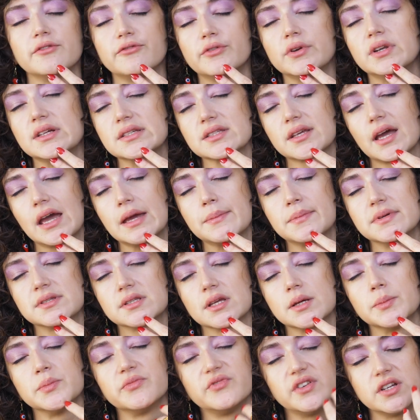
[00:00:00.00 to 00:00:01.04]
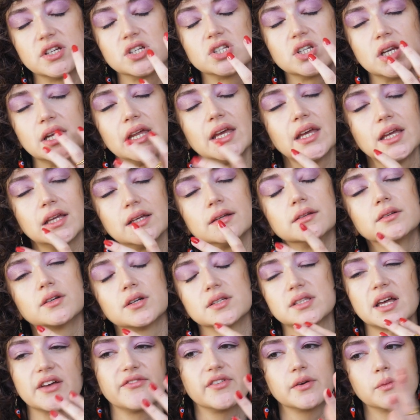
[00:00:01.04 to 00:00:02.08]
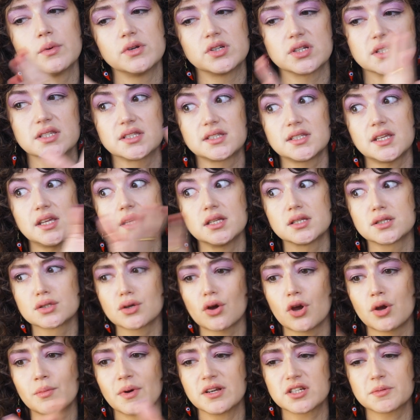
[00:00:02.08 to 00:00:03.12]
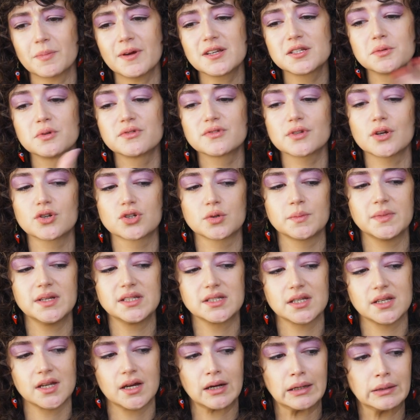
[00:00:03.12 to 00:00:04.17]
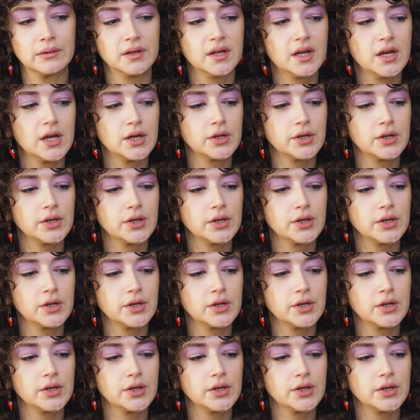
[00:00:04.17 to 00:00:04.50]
full escapism visually, because I think we just see so much, especially with social media now,